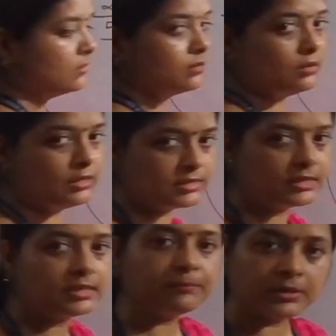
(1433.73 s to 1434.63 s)
is it
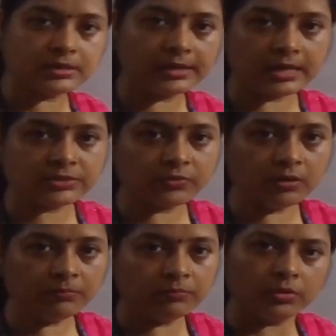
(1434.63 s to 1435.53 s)
in percentage form?
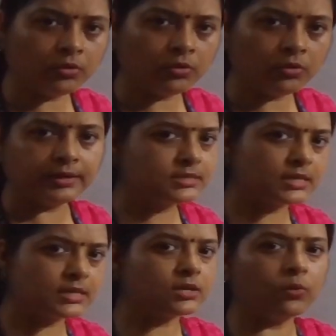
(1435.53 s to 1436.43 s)
No, it's
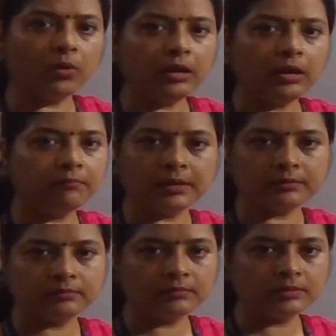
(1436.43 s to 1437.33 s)
just a whole number.
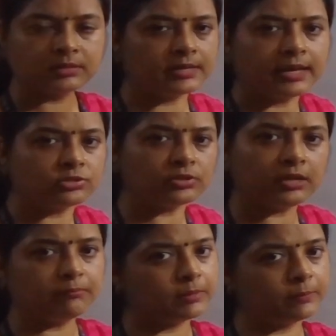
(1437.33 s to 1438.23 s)
It's a natural
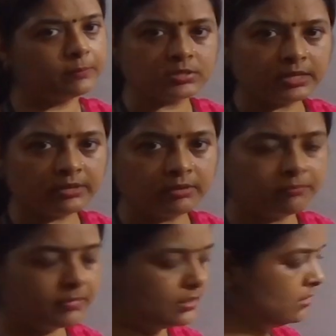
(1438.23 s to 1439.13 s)
number, positive
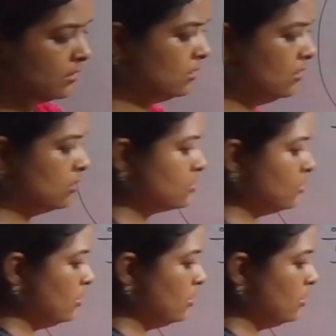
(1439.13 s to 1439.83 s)
number. So you